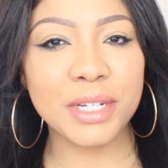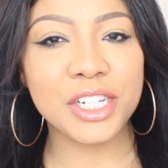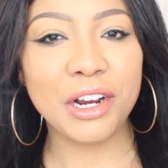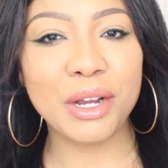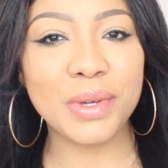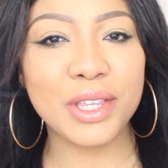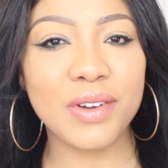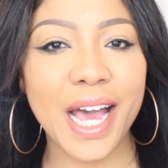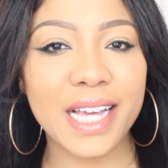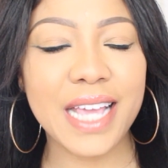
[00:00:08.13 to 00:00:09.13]
to be sharing with
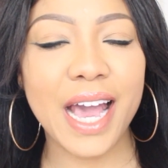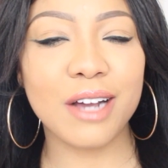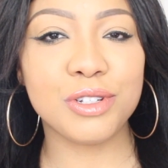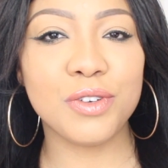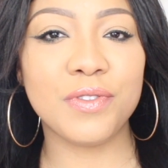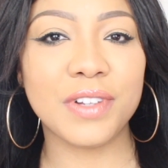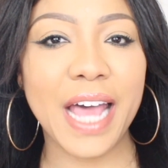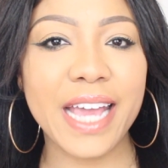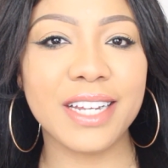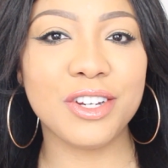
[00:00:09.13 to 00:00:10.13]
you guys how to
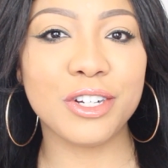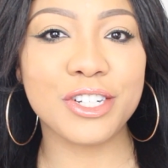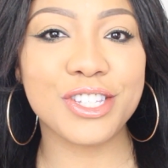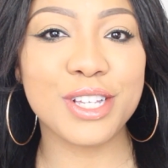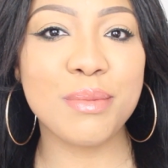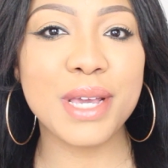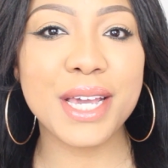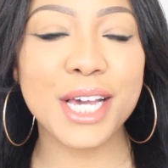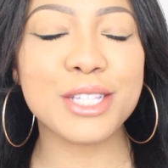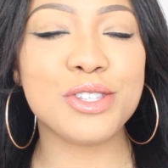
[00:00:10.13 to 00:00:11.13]
flatten your
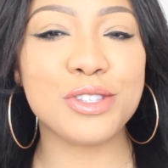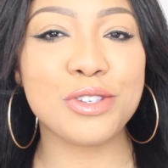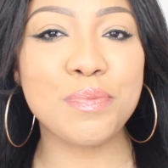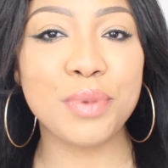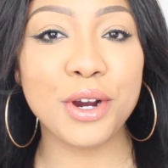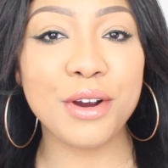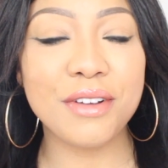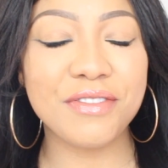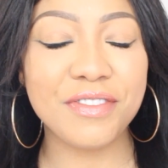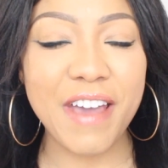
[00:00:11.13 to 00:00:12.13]
stomach
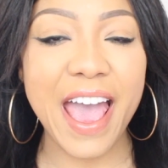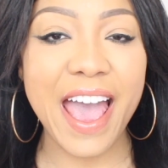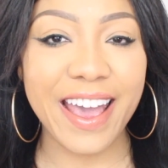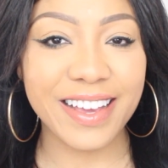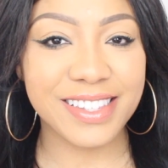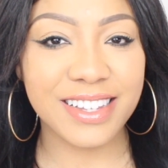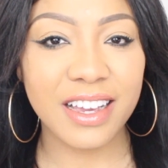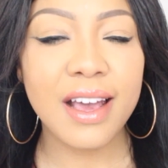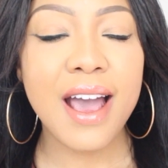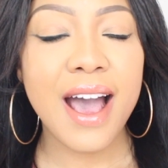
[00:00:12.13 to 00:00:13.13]
super fast.
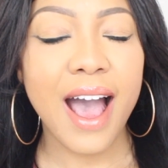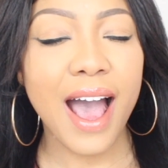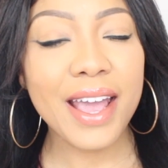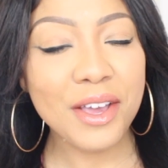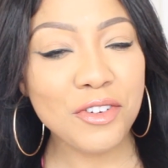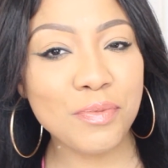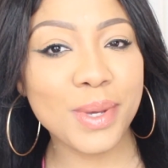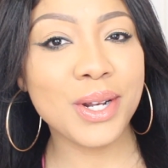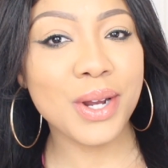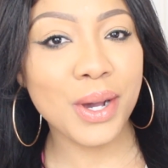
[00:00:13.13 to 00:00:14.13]
I have
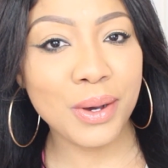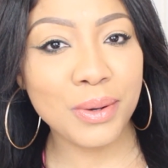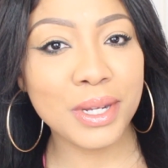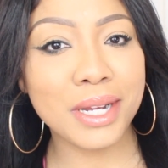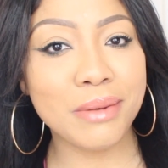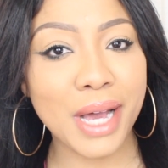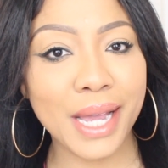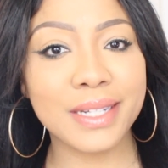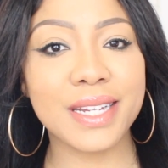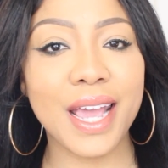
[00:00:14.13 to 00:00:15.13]
been known in
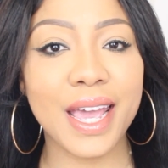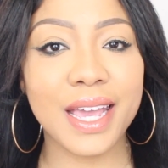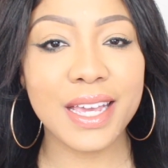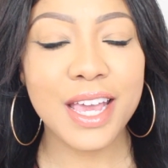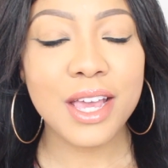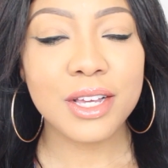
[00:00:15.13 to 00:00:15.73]
my day